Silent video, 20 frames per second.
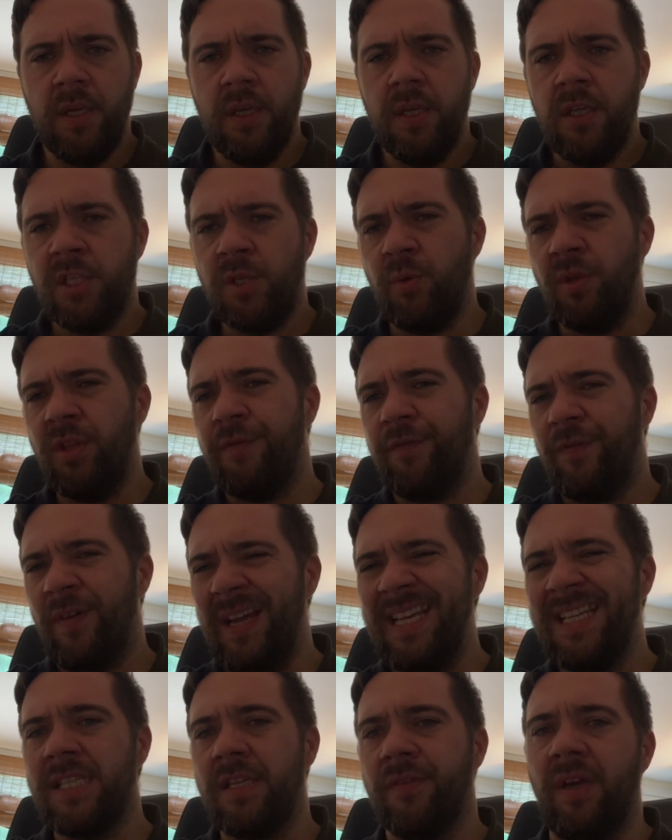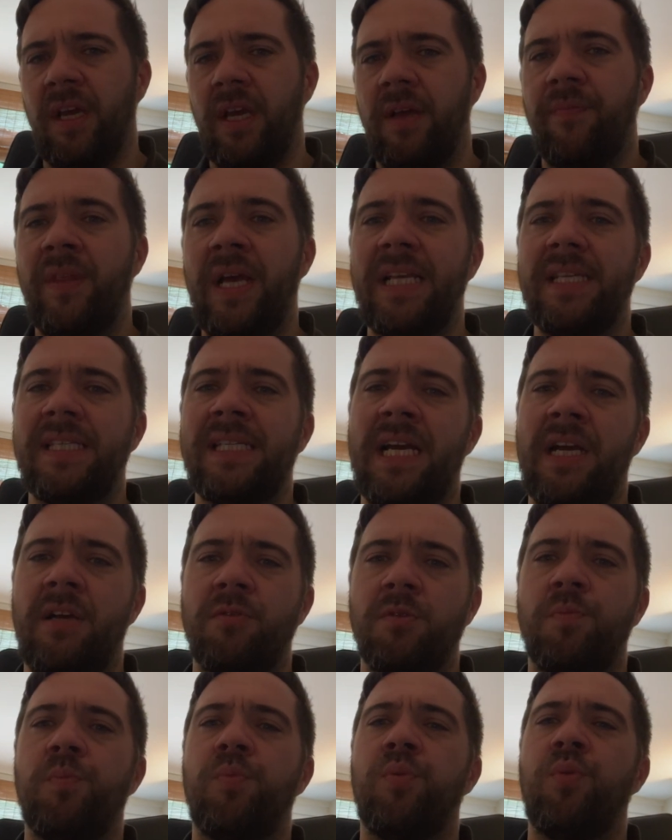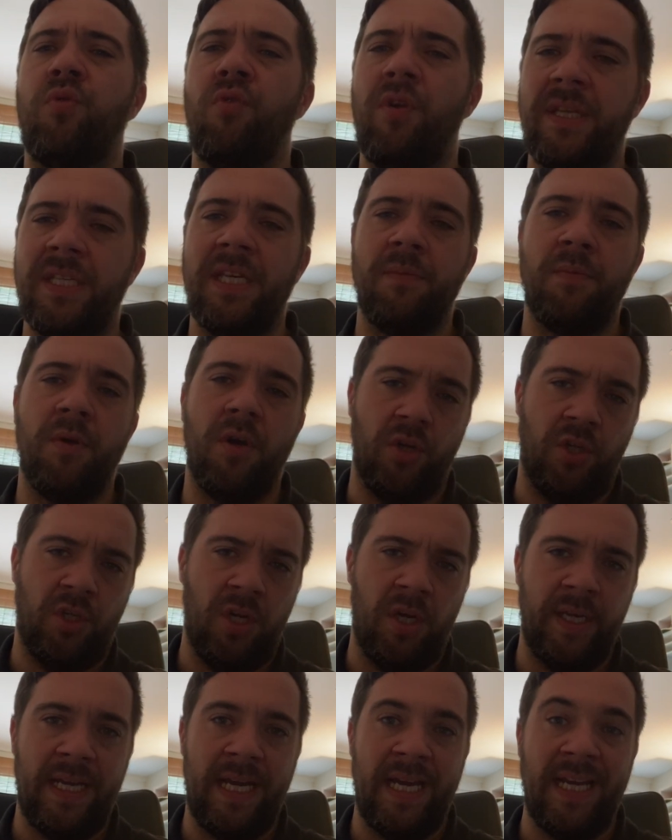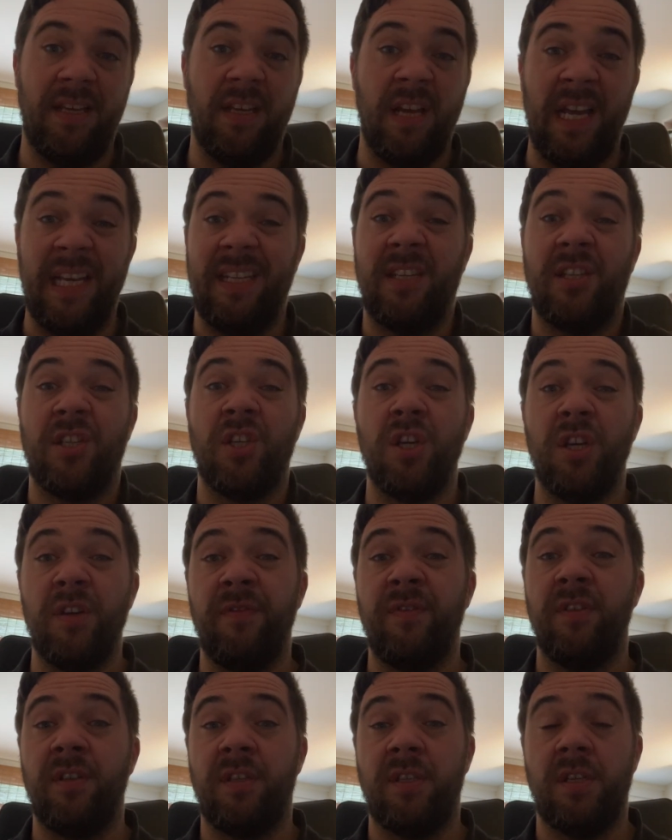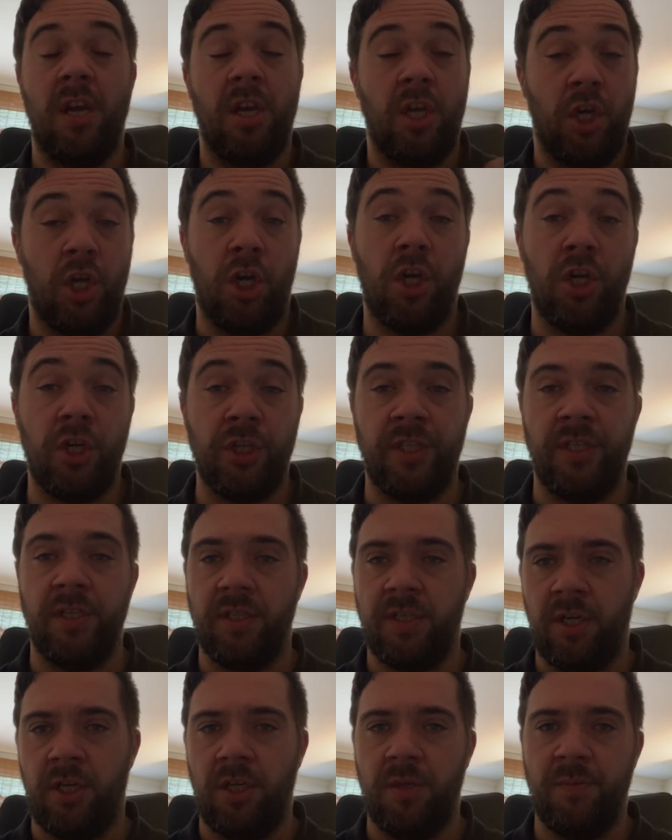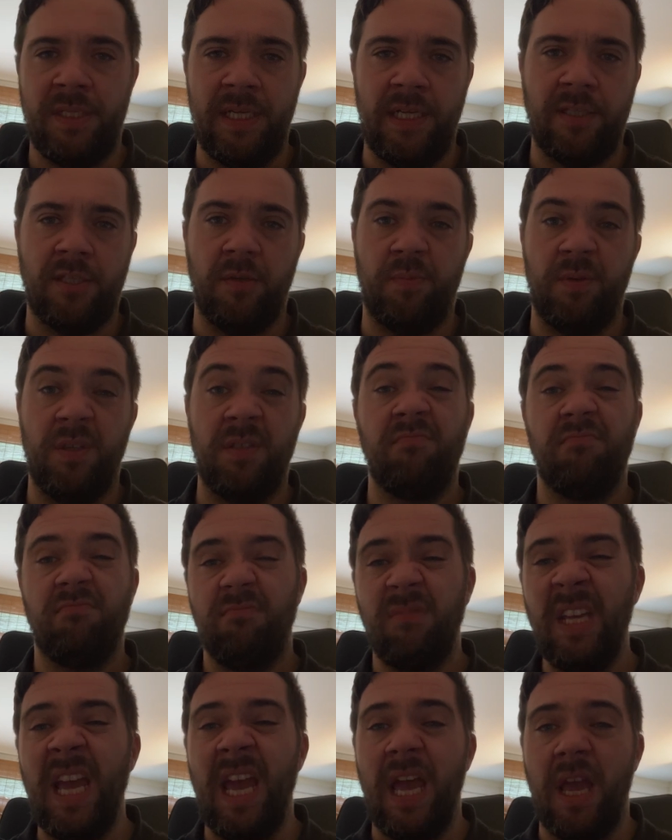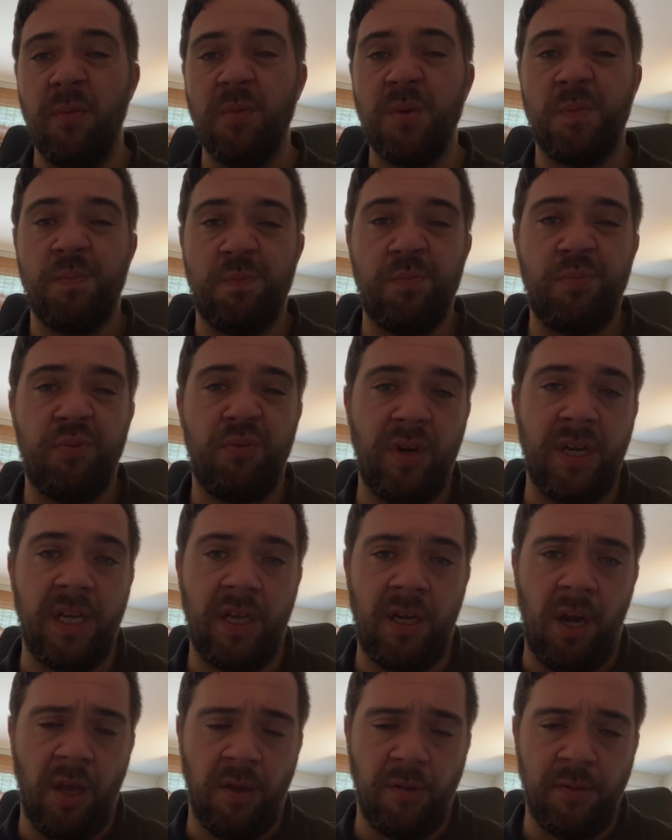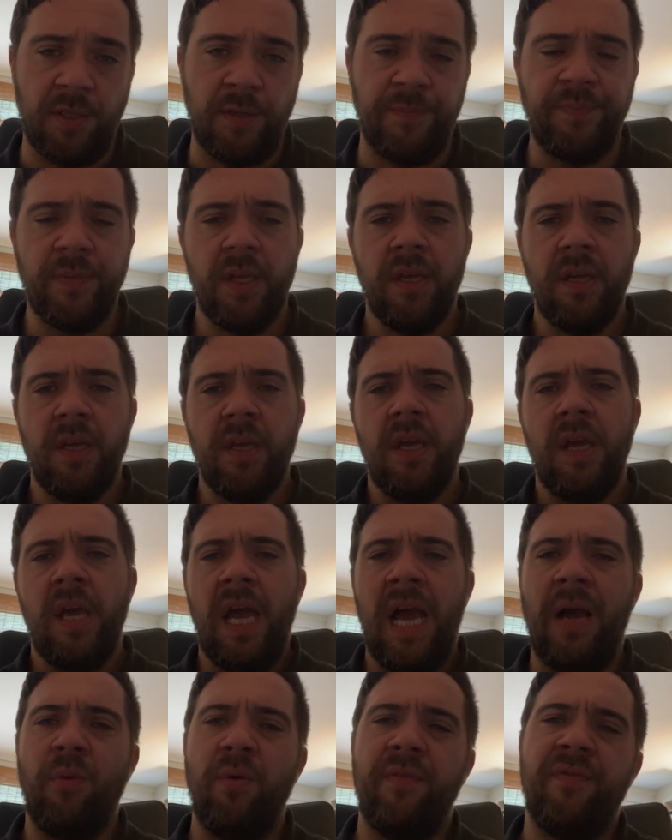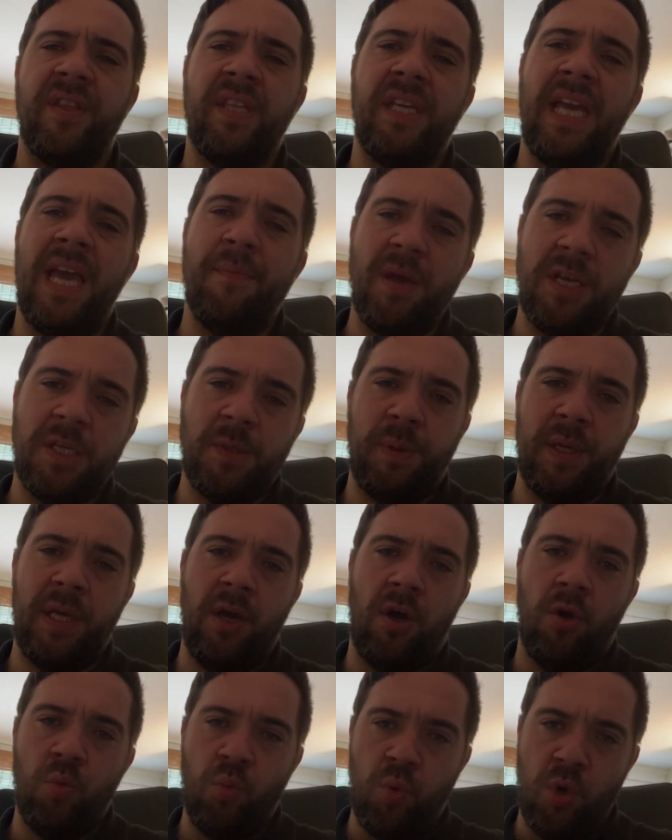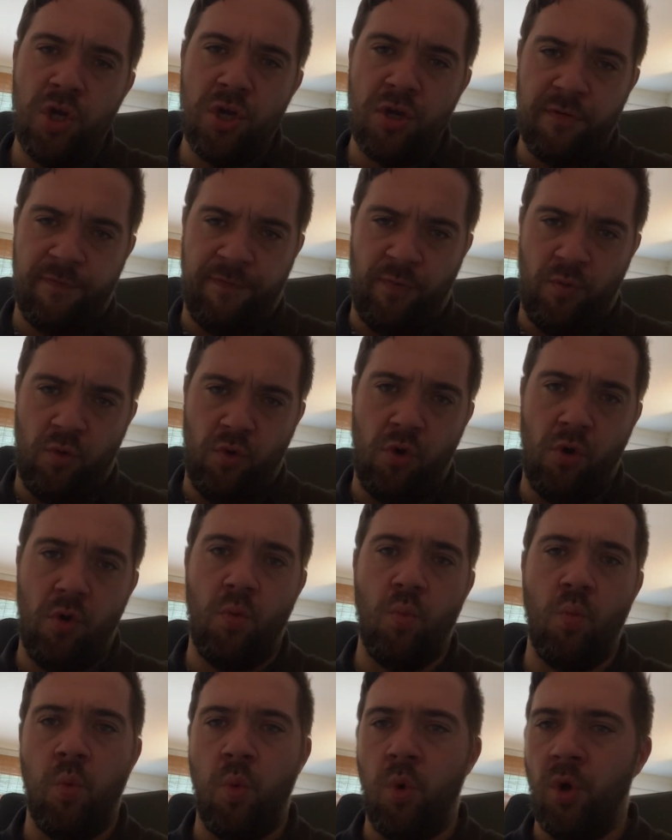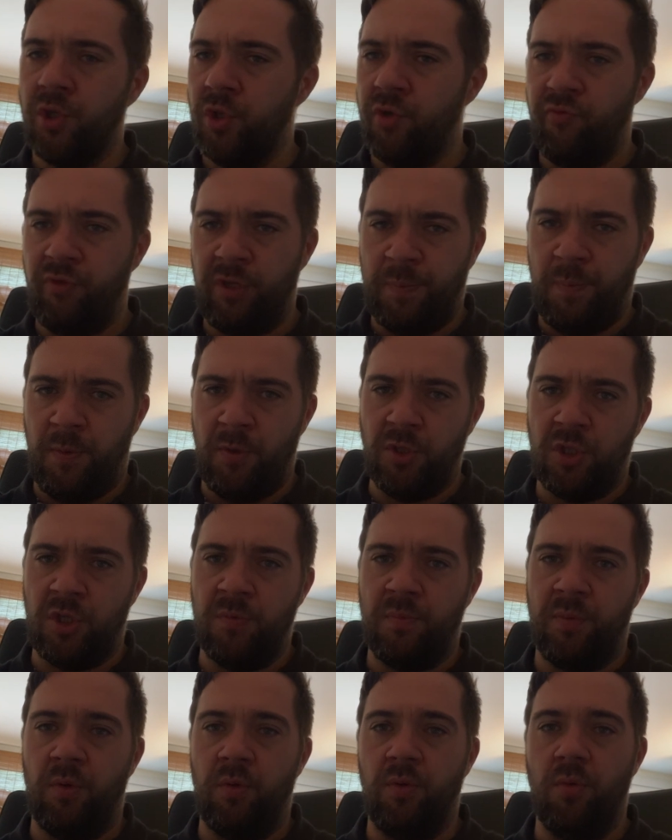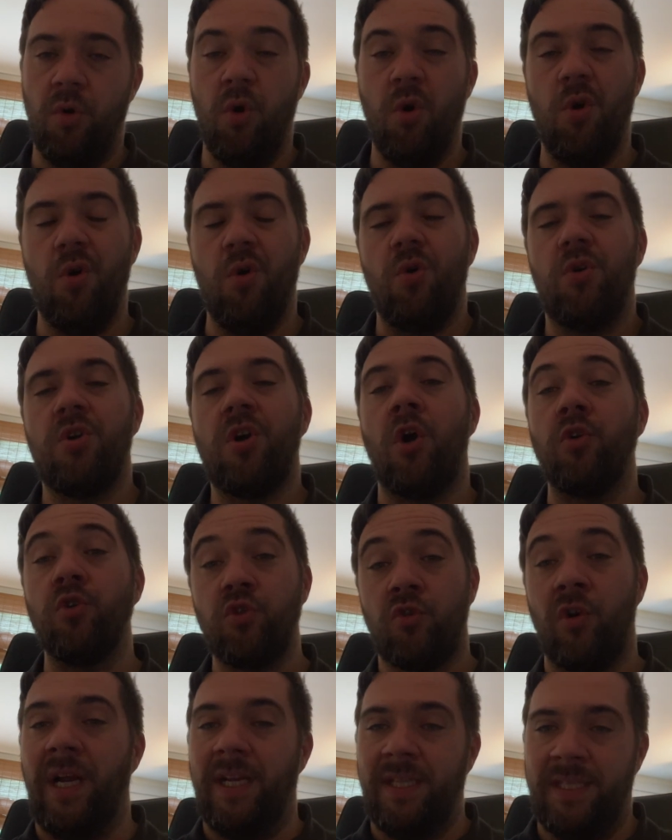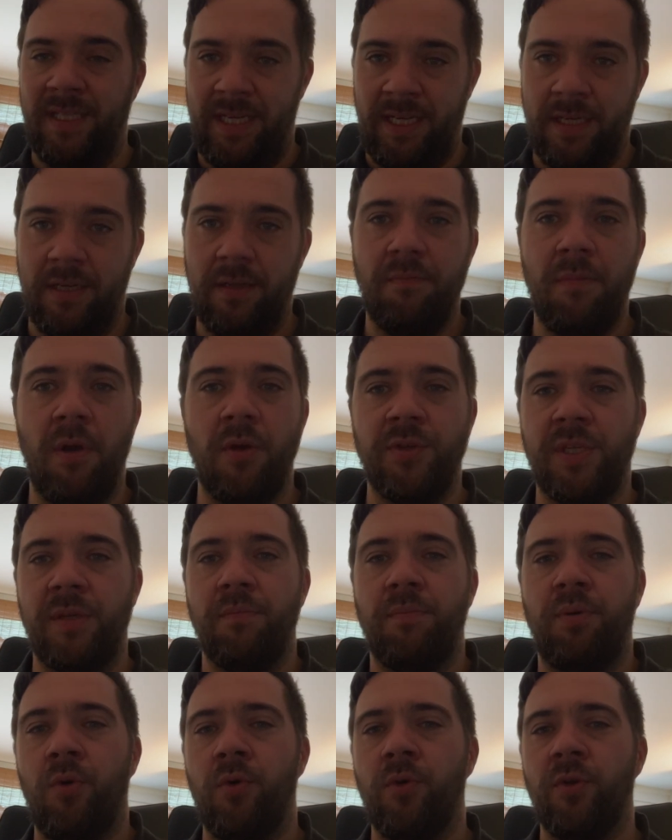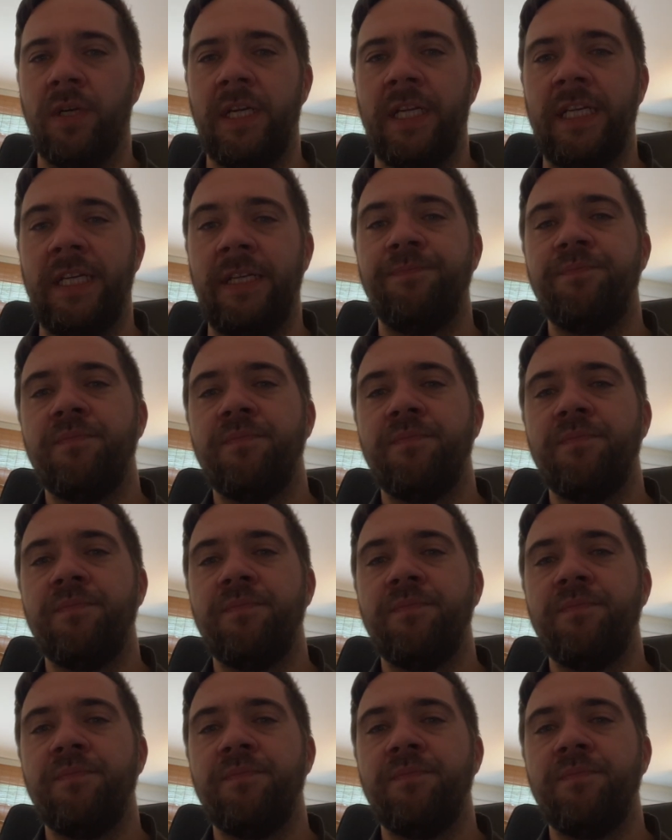So on the face of it, that sounds pretty much like a service guardian type setup, and yeah, it was pretty close. However, the MSP I work for wasn't responsible or contracted, most importantly,